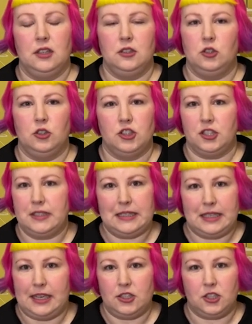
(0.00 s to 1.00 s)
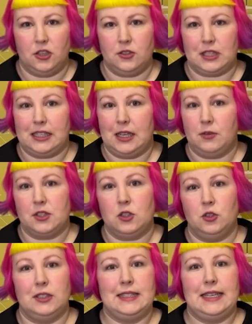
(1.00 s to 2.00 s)
gorgeous seashells, and that one's
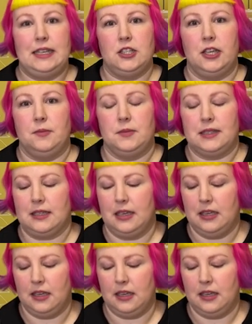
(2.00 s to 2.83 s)
called Sea Gems.